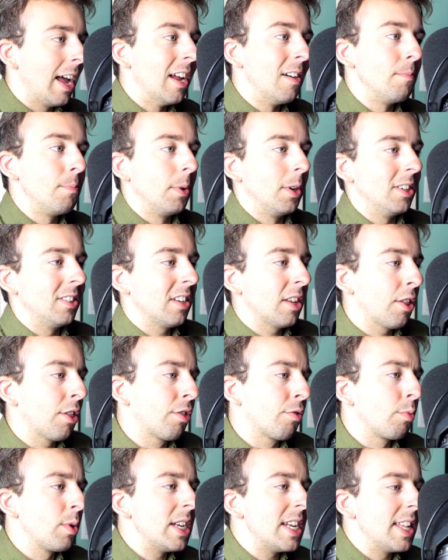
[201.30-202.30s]
and put
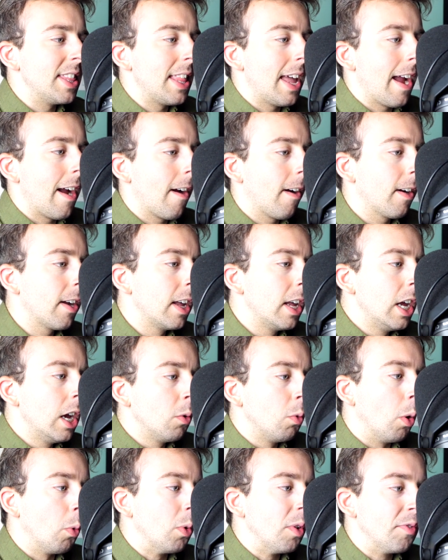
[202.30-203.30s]
three in there,
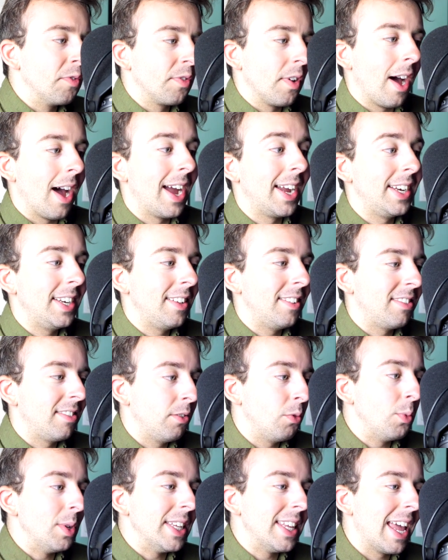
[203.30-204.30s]
what we find is
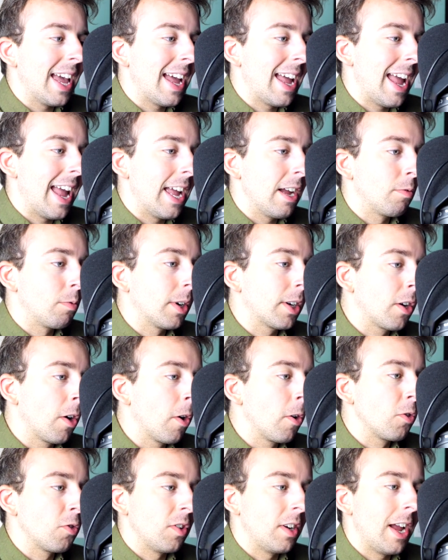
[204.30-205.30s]
that we get a
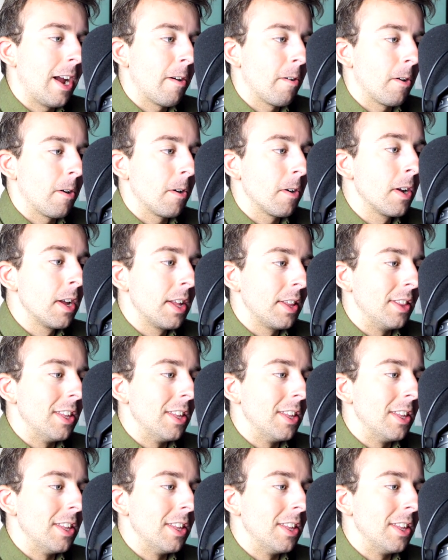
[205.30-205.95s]
recursion error.